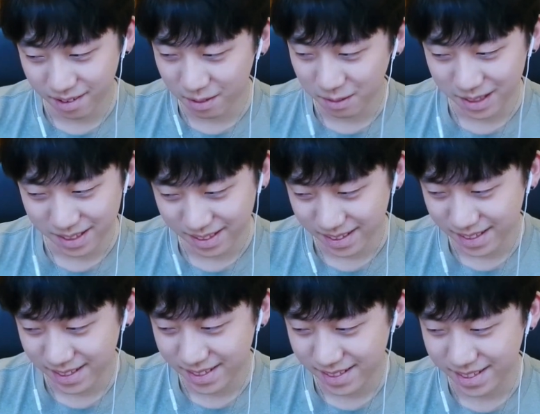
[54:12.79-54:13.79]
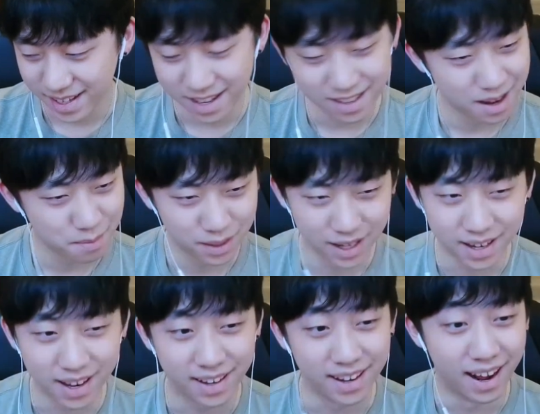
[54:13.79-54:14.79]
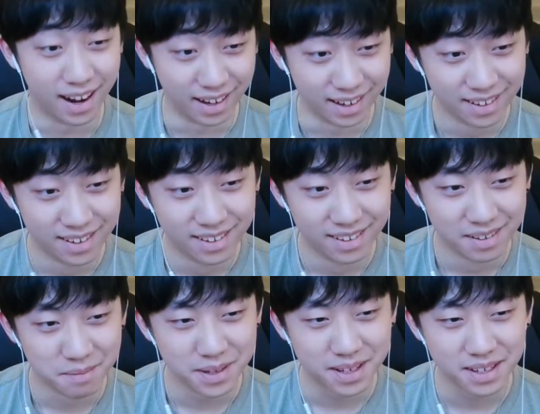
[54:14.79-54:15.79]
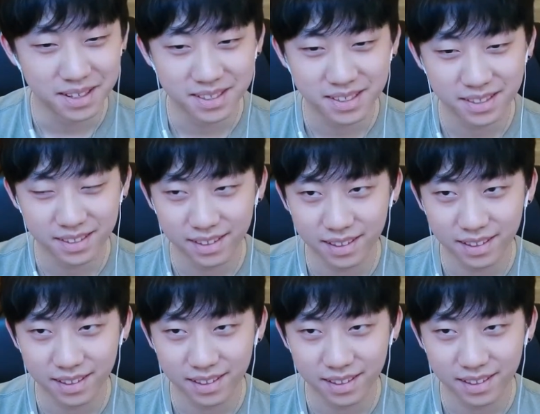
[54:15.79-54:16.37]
all the staying up late at night because